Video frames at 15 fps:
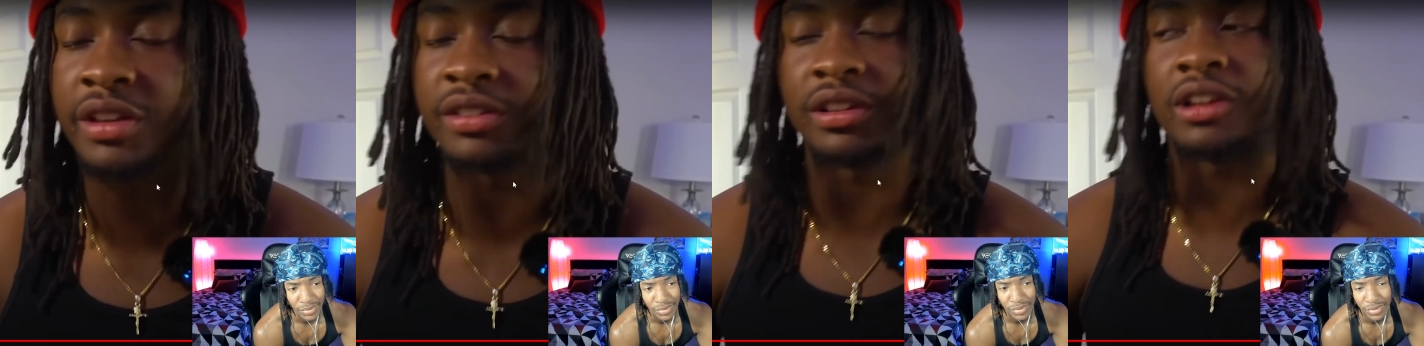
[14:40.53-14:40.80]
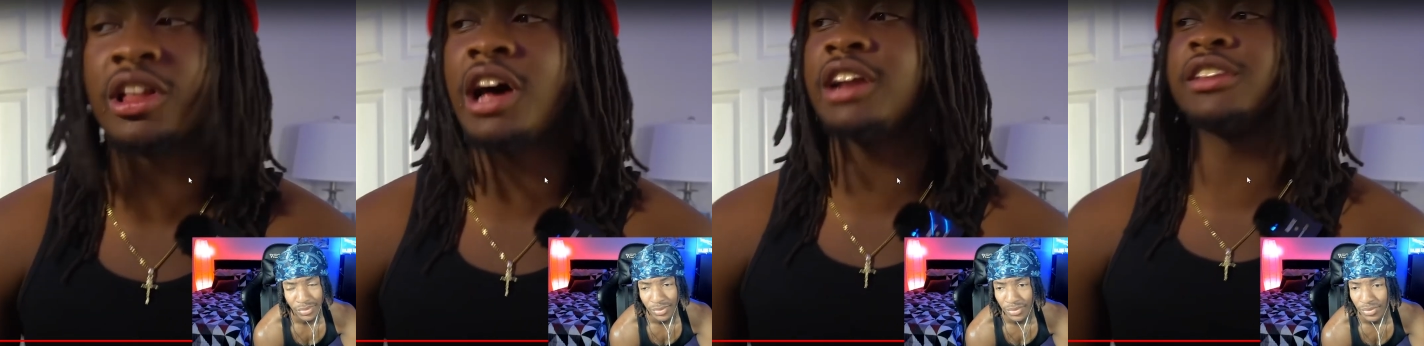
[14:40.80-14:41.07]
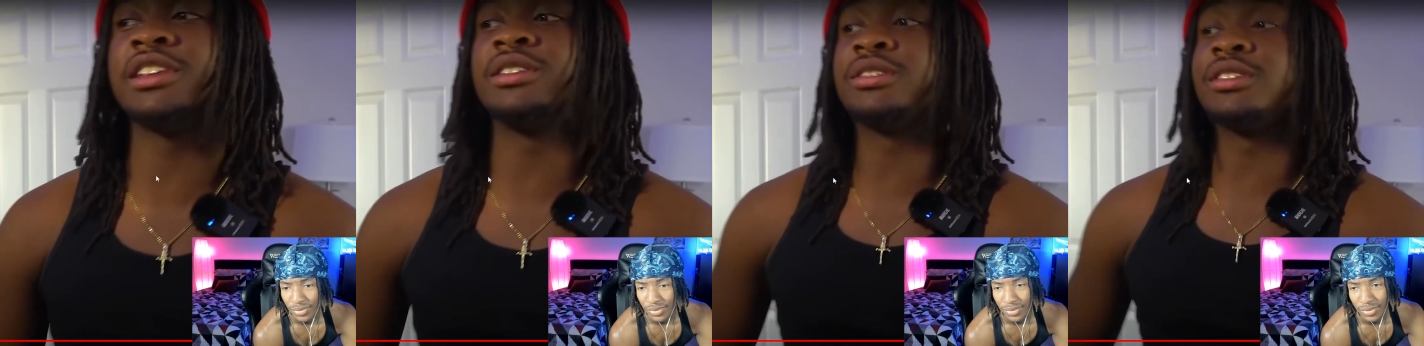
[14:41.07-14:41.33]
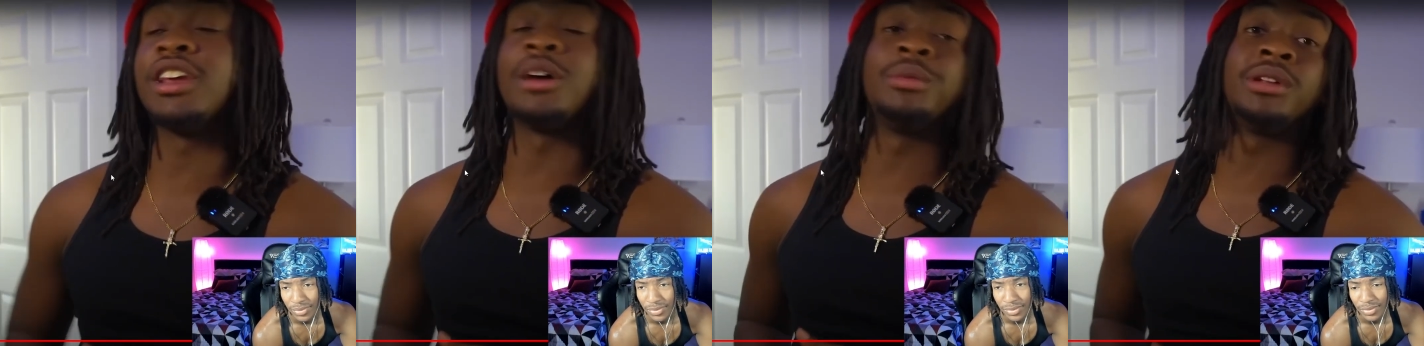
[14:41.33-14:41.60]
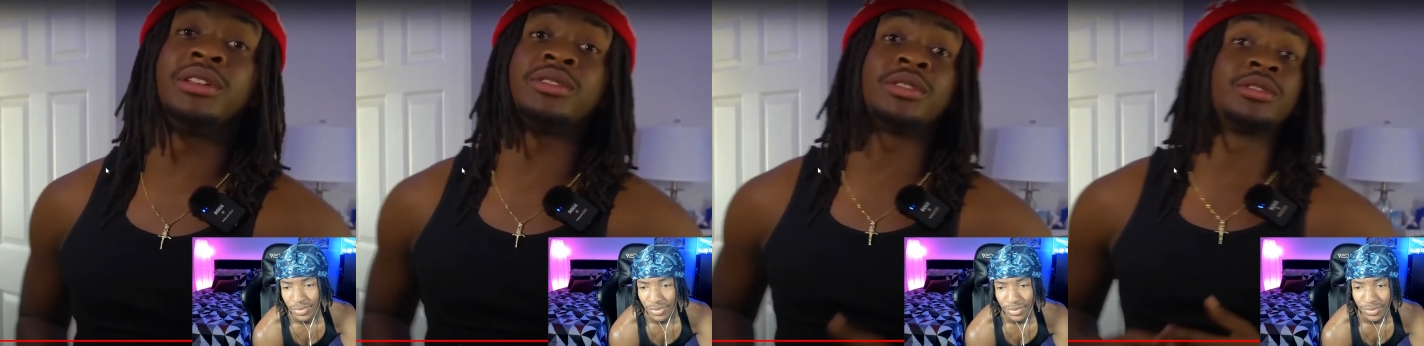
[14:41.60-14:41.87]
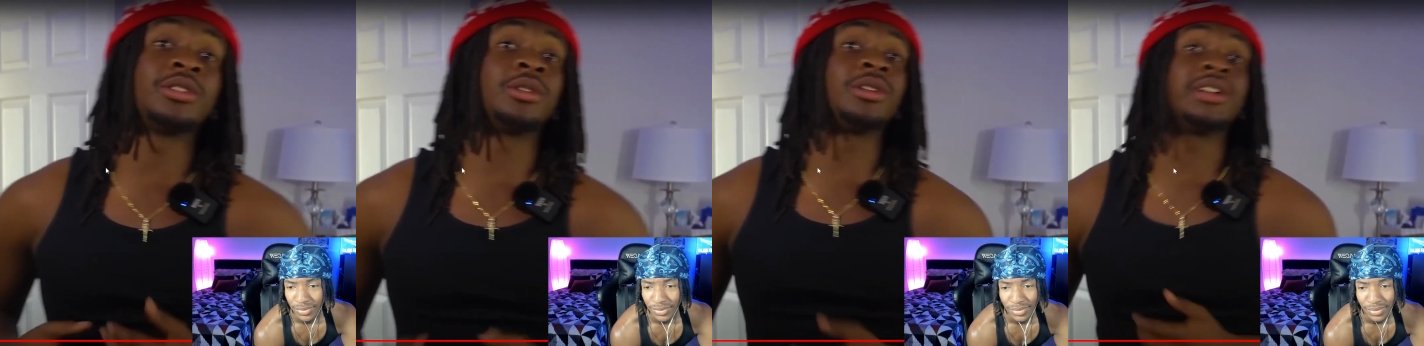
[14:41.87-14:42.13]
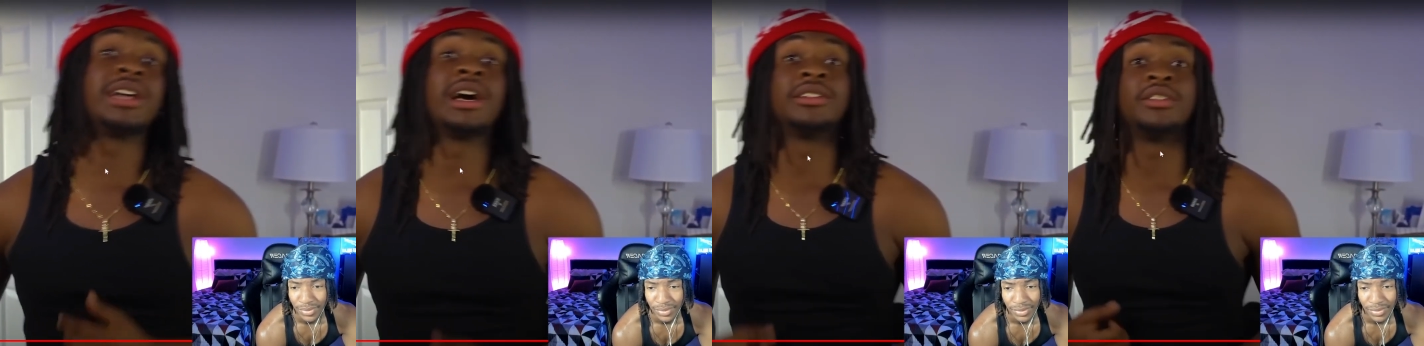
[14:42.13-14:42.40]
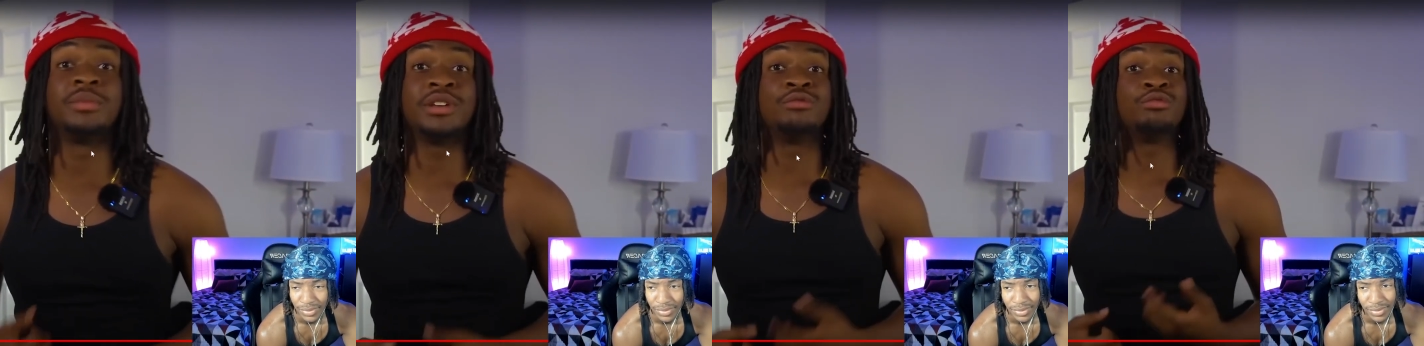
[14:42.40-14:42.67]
Speaker 1: Because a lot of these celebrities are turning out to be